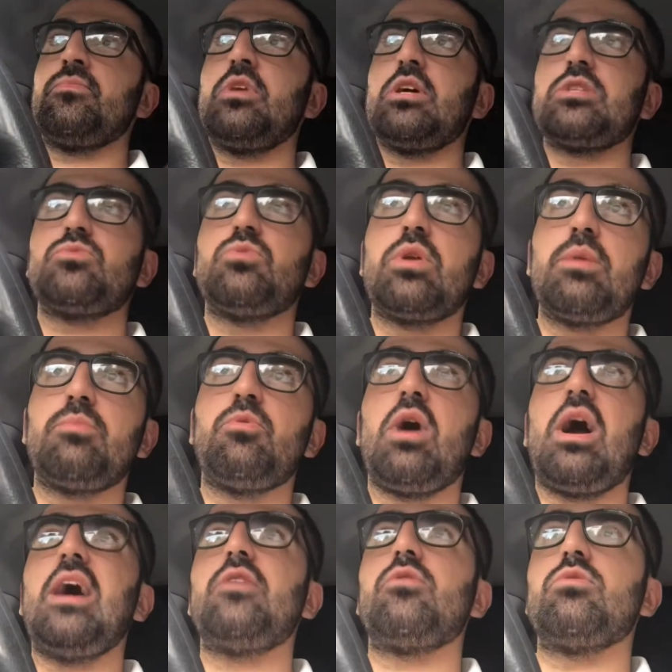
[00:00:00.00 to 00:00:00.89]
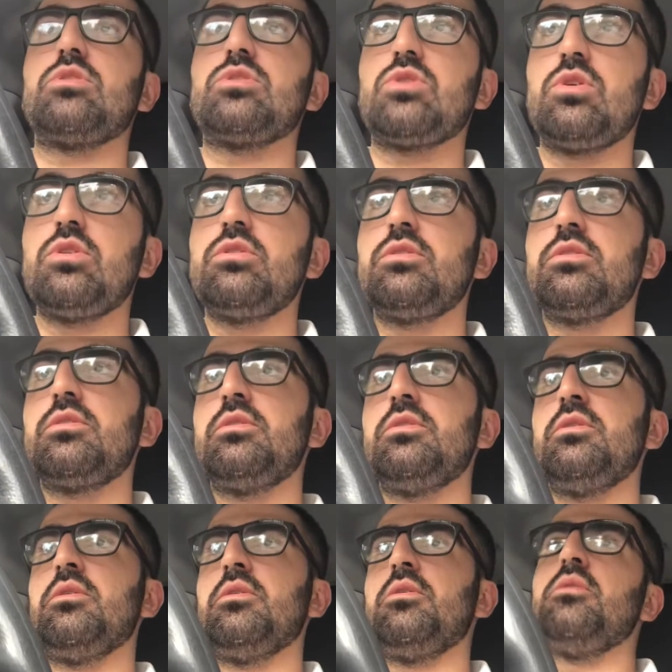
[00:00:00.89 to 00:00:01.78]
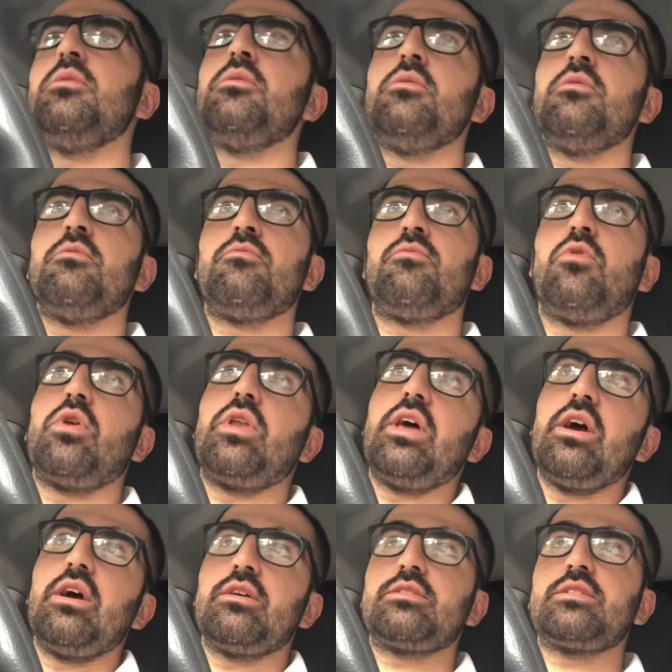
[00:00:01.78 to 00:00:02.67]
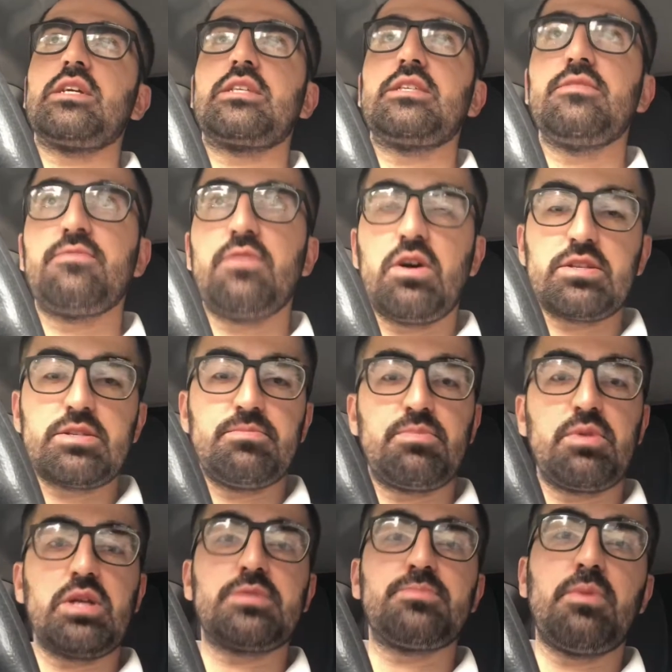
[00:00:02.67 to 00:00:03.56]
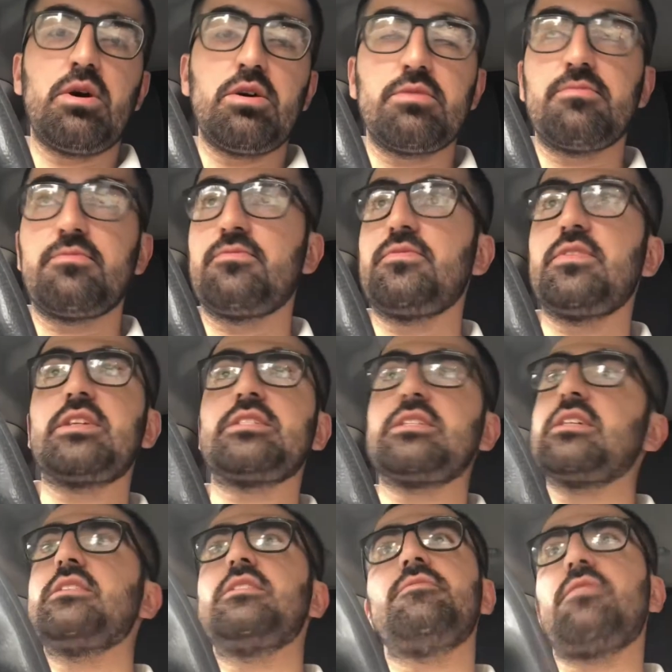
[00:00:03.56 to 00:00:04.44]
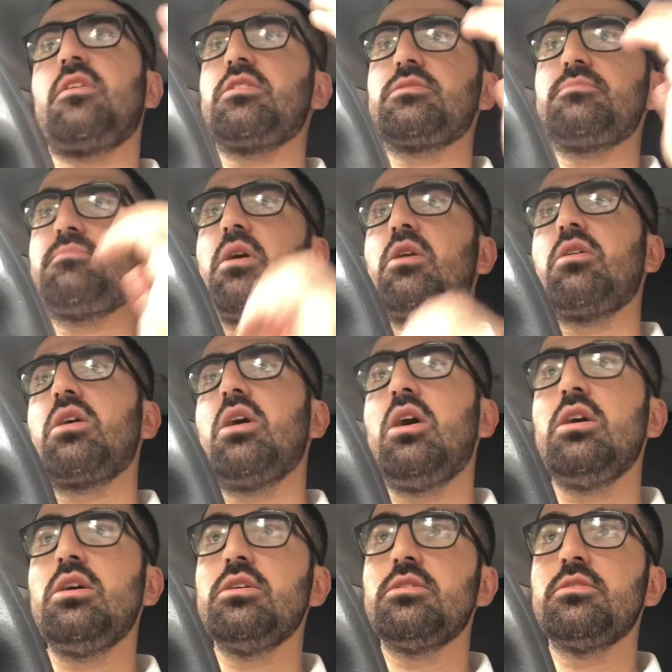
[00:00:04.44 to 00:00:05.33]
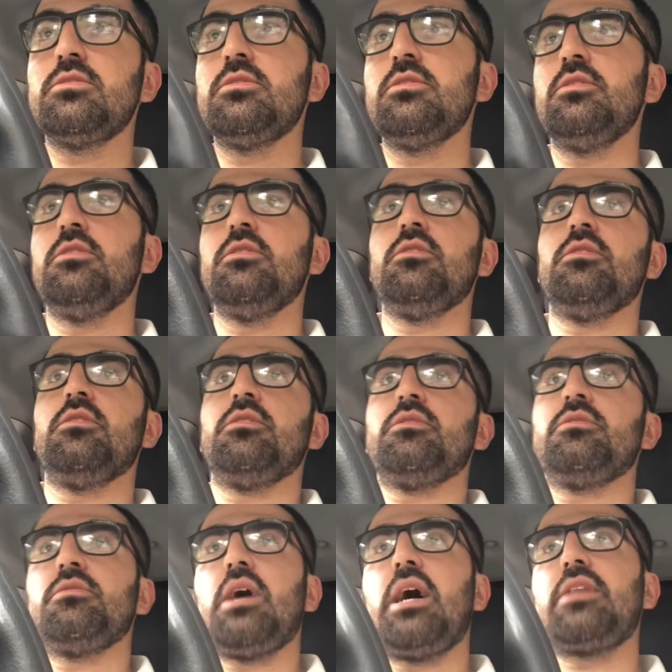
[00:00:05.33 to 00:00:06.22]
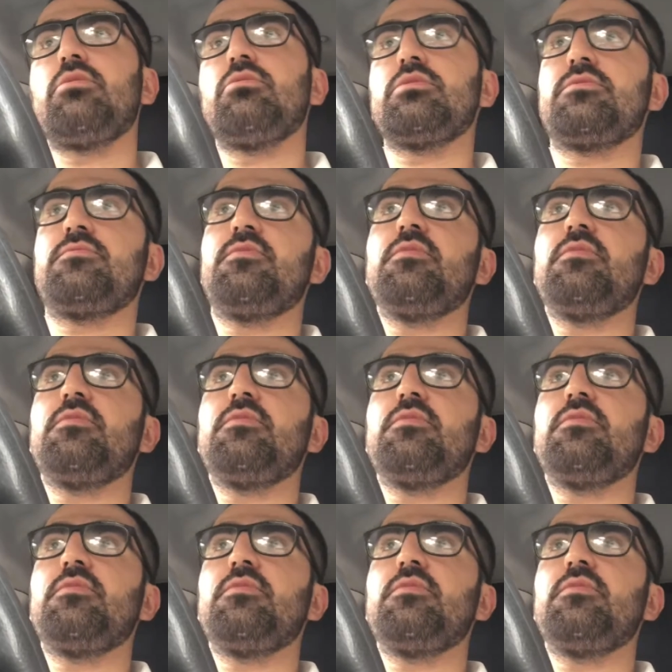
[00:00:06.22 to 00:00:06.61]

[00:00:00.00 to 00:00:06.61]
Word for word: doesn't want to put add-ons on for their 60,000 plus 60,000 pound car. The add-ons